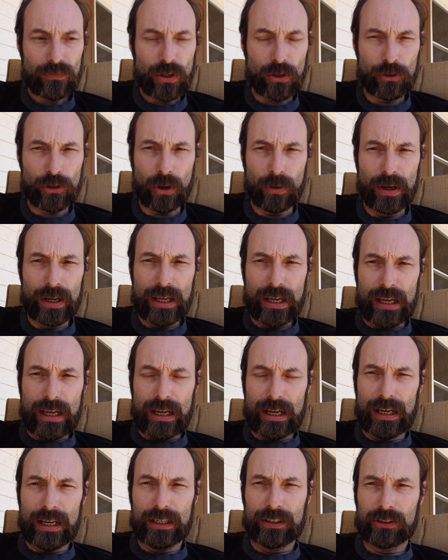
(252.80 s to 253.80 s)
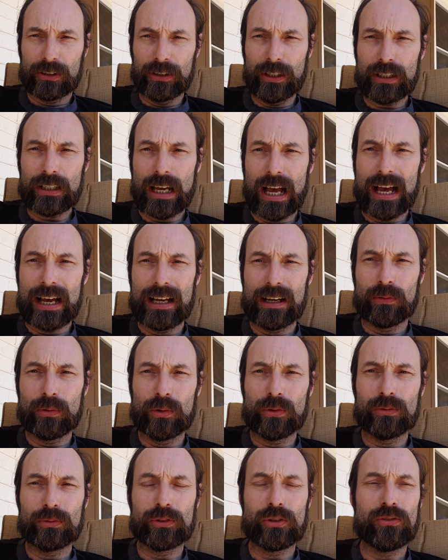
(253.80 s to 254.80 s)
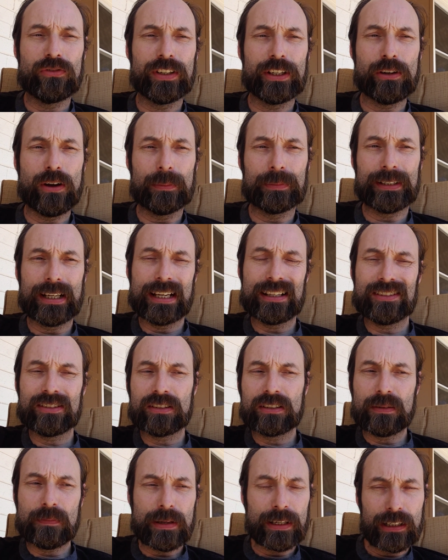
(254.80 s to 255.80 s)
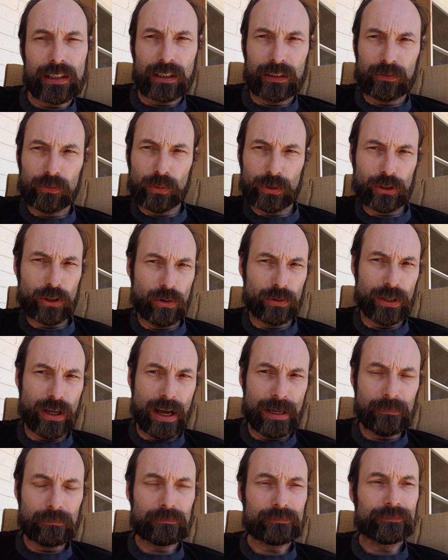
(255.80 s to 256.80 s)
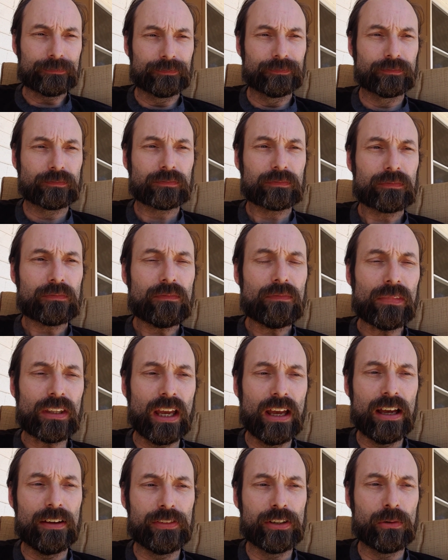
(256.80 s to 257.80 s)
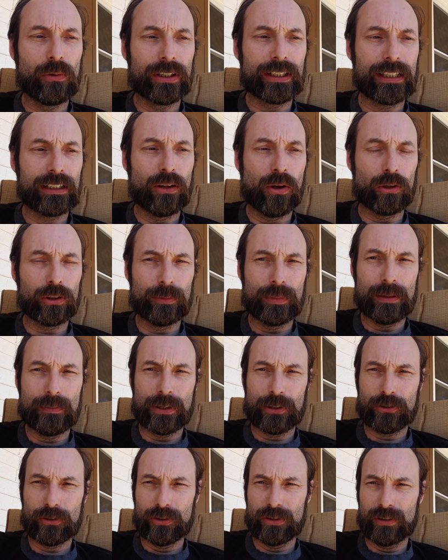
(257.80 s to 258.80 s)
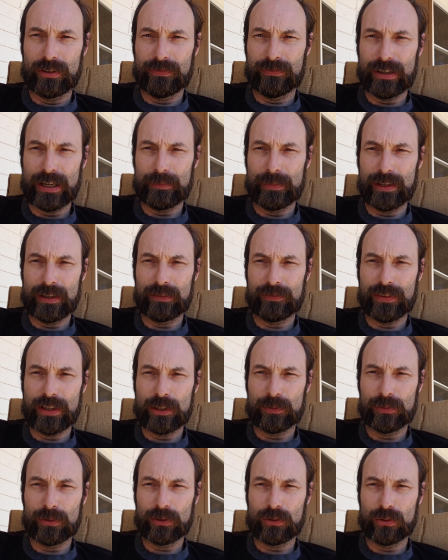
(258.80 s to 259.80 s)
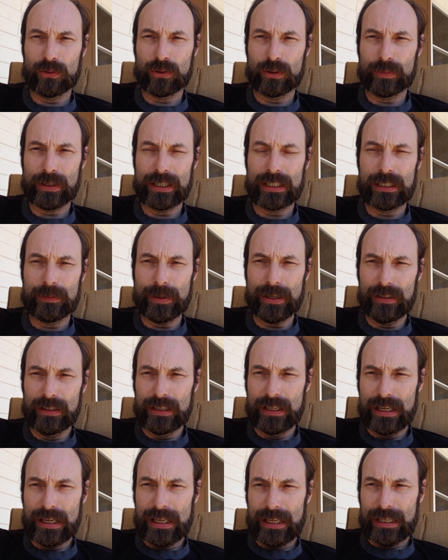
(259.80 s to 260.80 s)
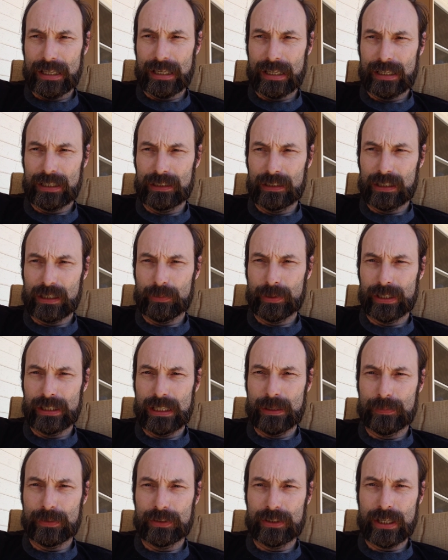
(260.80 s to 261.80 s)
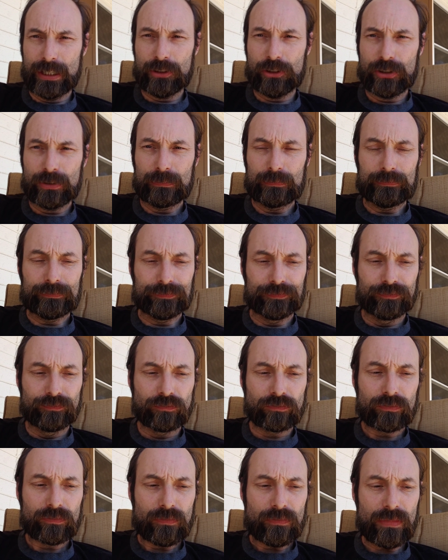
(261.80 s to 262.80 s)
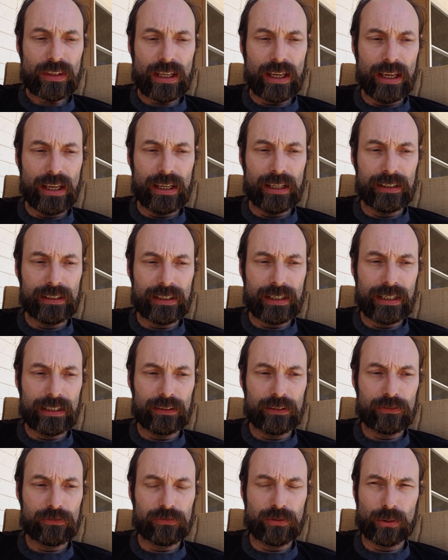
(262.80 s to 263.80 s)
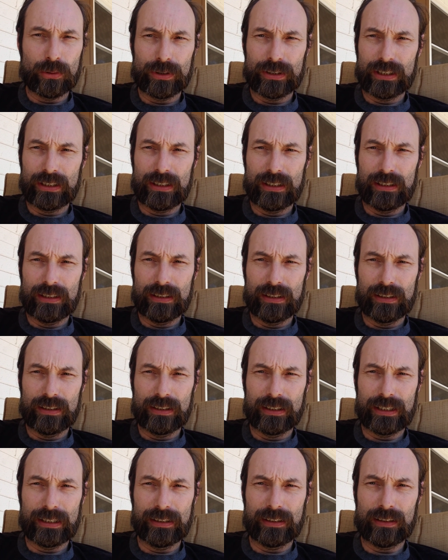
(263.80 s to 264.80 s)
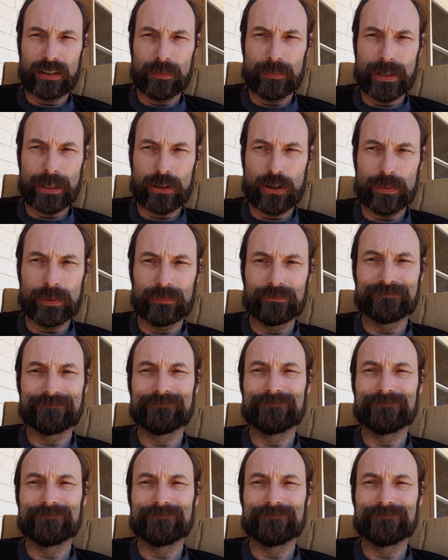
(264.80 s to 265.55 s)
So good luck. We'll do video updates depending on what's going on. If you want to get a hold of me, make sure you find me on Facebook or by email, and we can keep in touch. And look forward to getting the club back open.